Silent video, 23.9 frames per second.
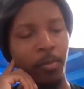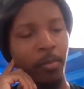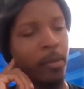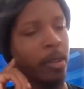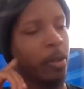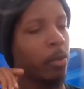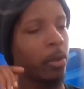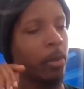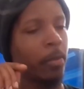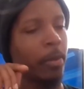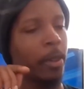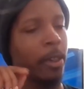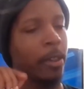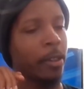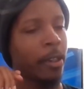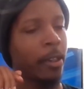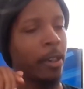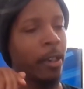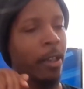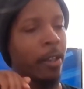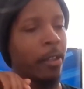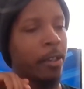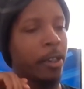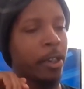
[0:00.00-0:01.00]
they went back to
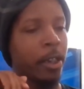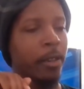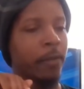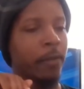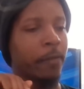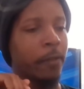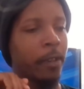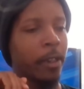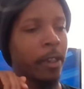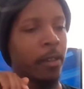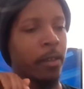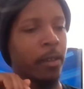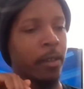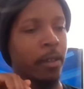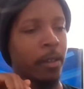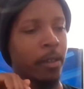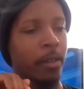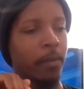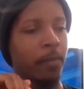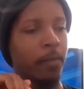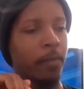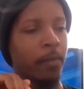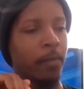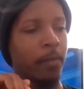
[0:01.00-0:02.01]
the other Jennifer, didn't they?